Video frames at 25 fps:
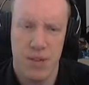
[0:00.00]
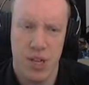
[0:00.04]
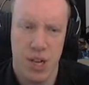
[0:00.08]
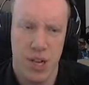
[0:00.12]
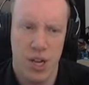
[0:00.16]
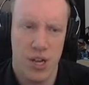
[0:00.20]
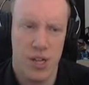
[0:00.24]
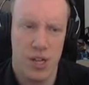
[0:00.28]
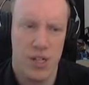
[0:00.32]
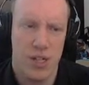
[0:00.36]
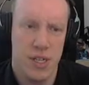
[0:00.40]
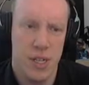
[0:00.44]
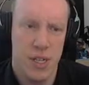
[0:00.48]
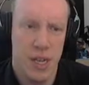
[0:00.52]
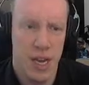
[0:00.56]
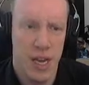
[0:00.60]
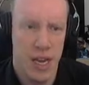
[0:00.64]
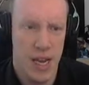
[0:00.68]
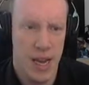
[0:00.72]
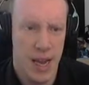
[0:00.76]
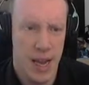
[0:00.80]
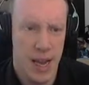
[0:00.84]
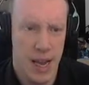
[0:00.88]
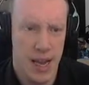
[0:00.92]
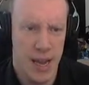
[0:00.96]
because
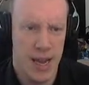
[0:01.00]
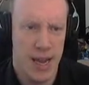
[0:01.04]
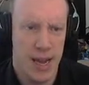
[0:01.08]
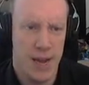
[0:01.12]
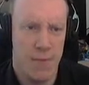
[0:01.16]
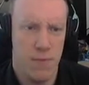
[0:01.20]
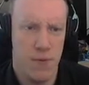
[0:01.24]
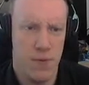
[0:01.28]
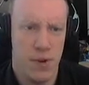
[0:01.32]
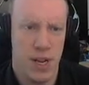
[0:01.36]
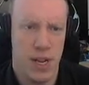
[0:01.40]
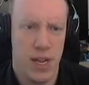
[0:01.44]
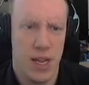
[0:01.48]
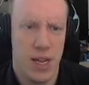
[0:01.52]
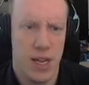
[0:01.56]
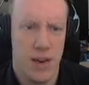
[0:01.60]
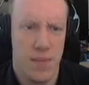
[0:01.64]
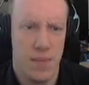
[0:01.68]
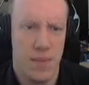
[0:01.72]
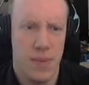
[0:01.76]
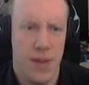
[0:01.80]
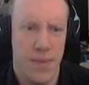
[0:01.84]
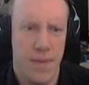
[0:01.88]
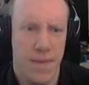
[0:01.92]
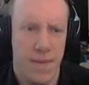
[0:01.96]
it would
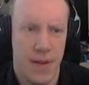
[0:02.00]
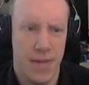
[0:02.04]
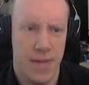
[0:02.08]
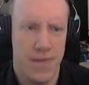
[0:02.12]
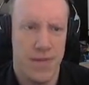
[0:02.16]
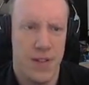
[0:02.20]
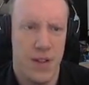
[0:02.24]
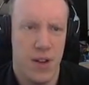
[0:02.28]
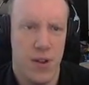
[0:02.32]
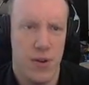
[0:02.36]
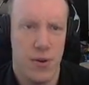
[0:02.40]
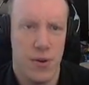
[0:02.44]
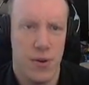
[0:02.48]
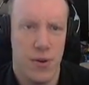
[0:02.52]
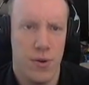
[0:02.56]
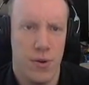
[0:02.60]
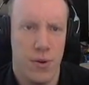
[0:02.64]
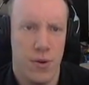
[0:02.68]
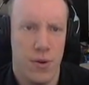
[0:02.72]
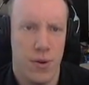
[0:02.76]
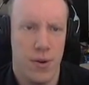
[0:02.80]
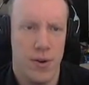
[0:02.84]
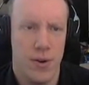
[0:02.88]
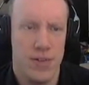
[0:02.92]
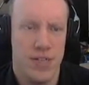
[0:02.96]
either be 50
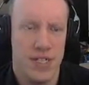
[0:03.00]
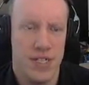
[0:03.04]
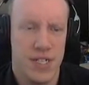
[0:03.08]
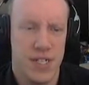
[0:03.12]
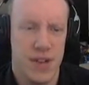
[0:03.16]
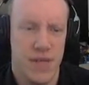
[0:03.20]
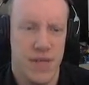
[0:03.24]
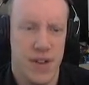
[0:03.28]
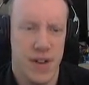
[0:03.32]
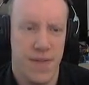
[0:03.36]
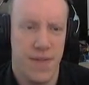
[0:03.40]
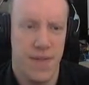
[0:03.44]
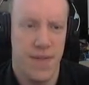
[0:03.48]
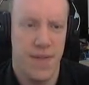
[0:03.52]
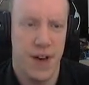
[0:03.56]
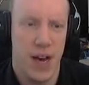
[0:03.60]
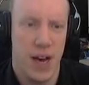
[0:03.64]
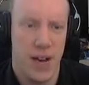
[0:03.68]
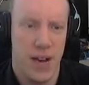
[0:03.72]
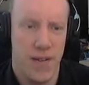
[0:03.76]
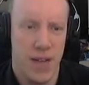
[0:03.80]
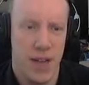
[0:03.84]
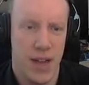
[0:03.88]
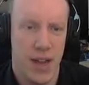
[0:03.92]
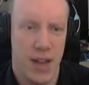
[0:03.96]
or
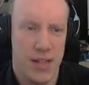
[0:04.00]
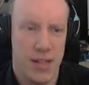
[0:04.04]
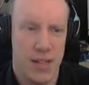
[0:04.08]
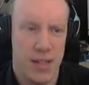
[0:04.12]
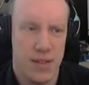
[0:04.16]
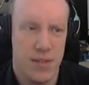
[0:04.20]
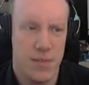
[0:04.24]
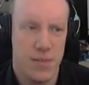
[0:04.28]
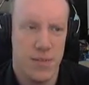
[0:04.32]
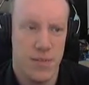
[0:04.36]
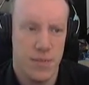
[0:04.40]
75 hit.